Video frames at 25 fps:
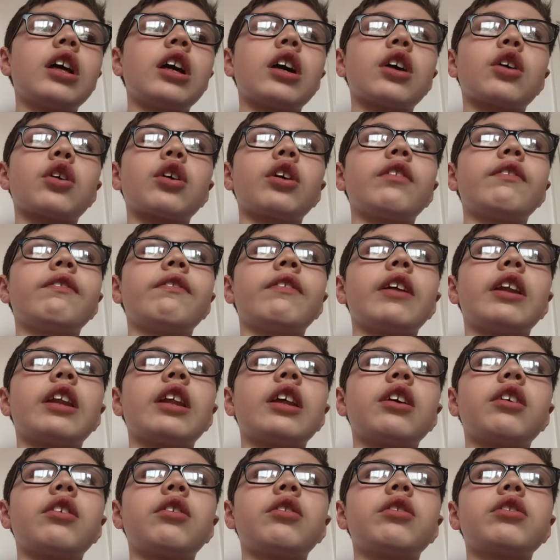a good
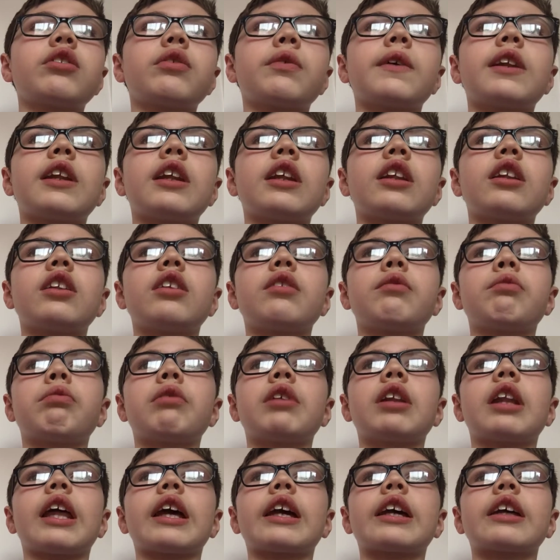video, so I didn't,
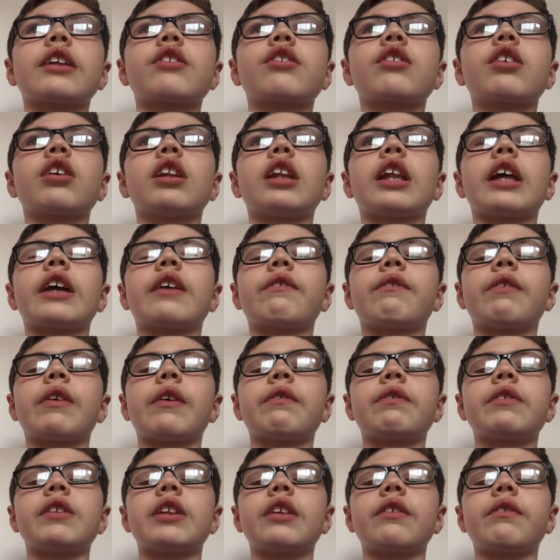but like it's got like
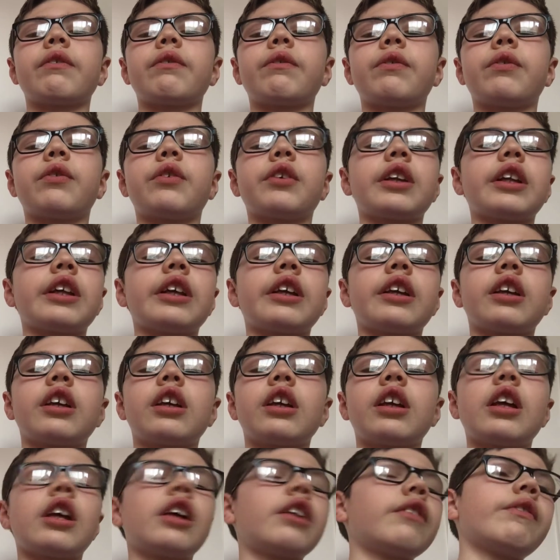50, 40,
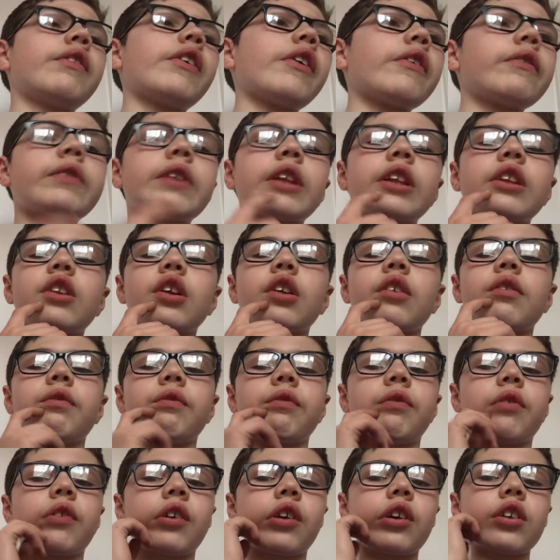50
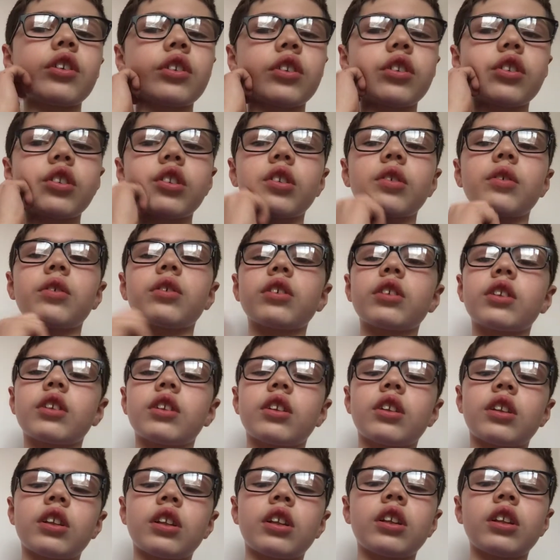something views, so
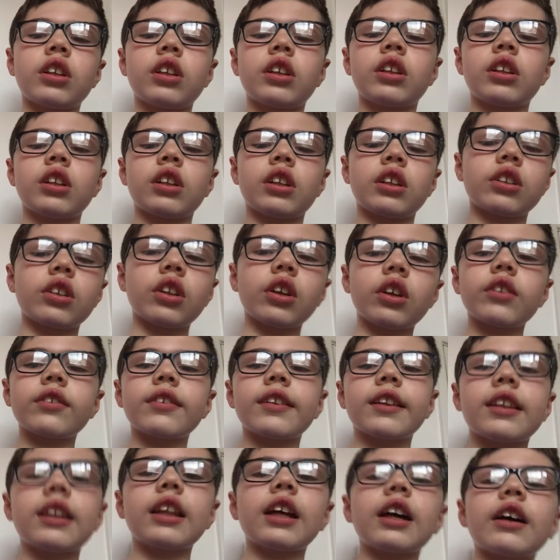it
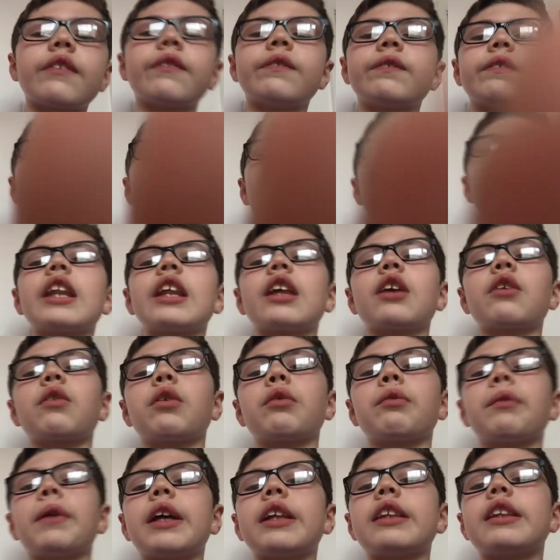does enough. Fighting
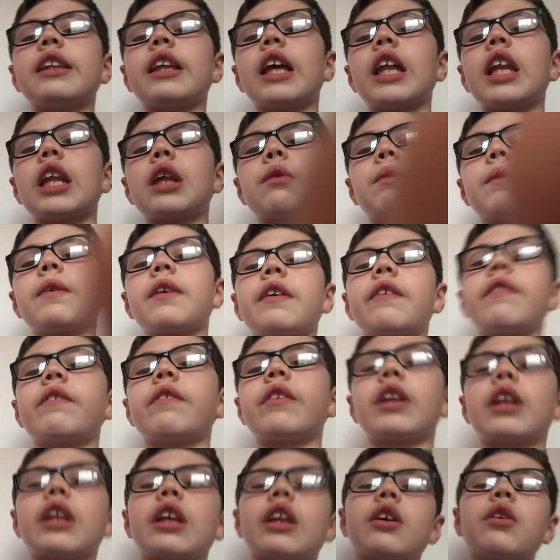on my teddy bear
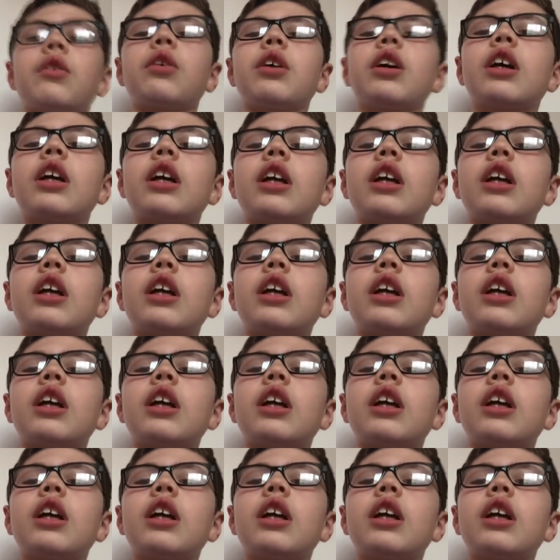video